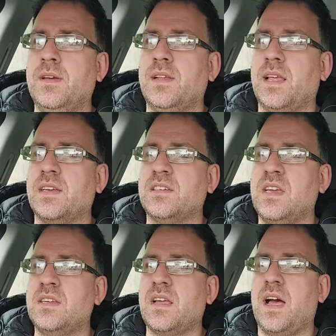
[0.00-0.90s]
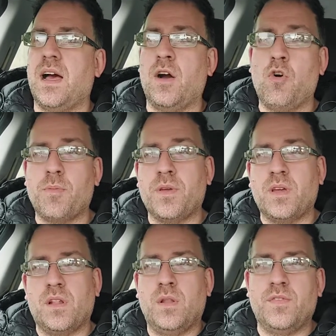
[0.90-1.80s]
like I said, I hope
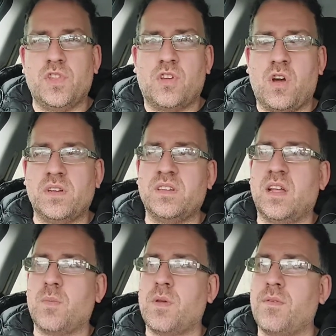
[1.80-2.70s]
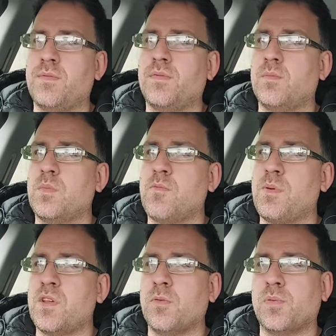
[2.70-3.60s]
you're loving the content that we've
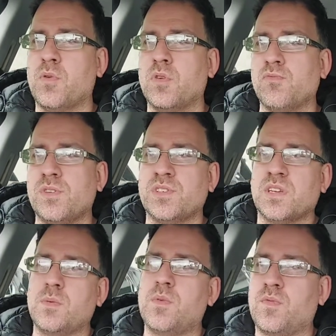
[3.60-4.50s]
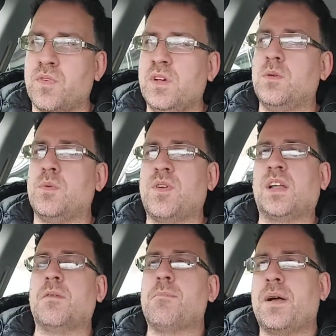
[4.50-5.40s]
been uploading recently. We've had
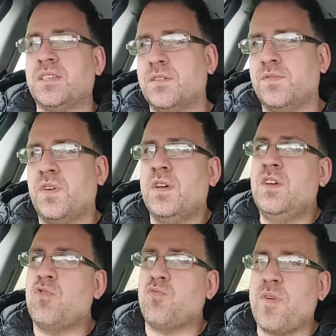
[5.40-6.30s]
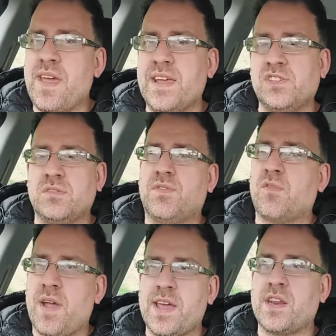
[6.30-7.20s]
a massive range and
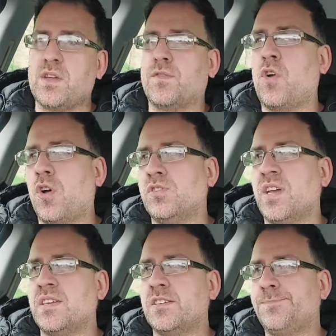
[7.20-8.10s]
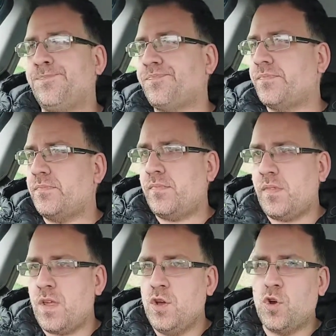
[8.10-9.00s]
variety of content
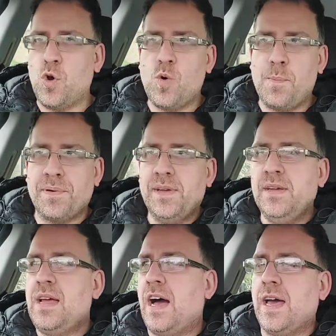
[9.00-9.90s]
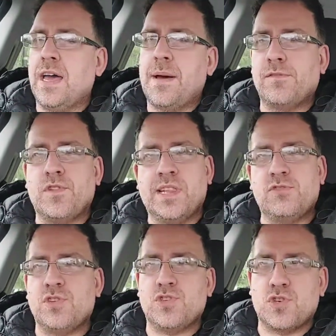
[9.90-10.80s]
go up. I've
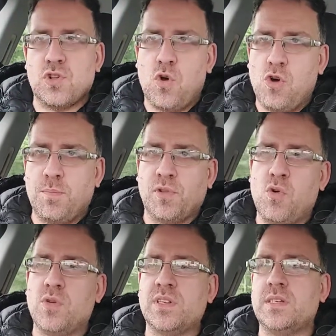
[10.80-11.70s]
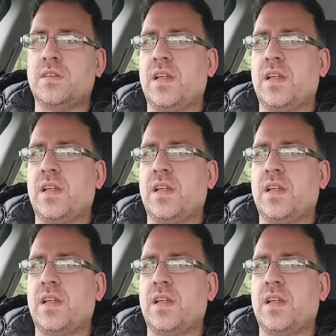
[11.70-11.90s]
literally just uploaded